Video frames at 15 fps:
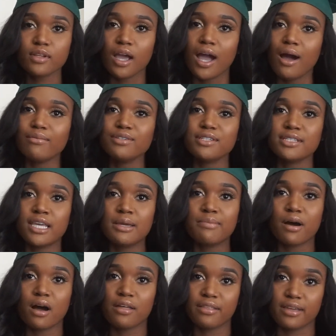I would just keep
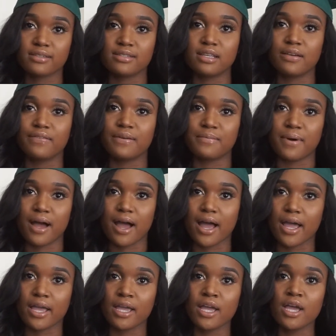all that stuff in
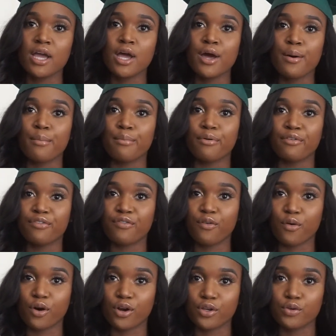mind
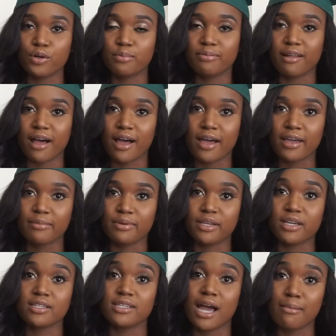before you apply,
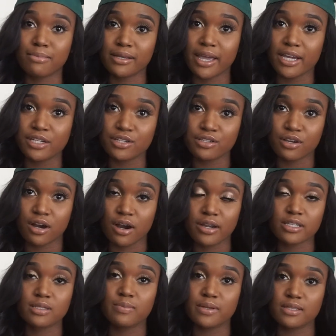because applications are
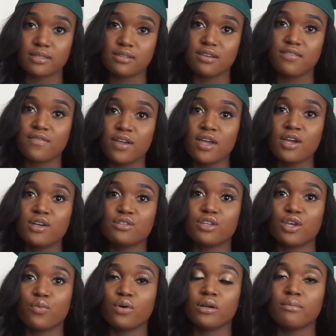expensive. So
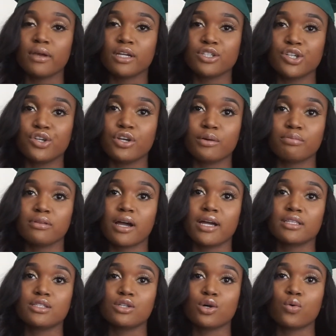you want to make sure you're
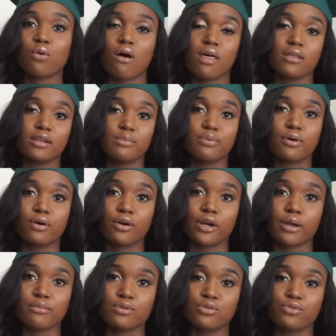applying to quality
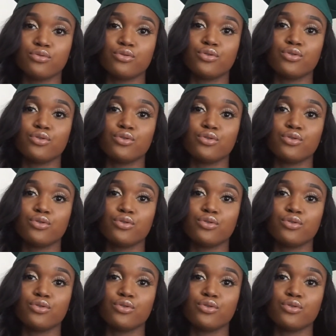programs who